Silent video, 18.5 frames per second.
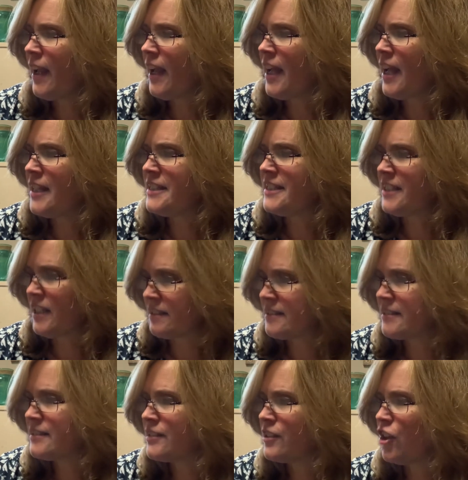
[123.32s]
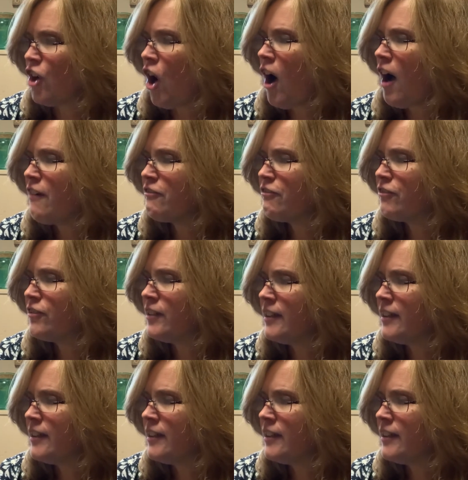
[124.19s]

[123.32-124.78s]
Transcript: and dusts it off.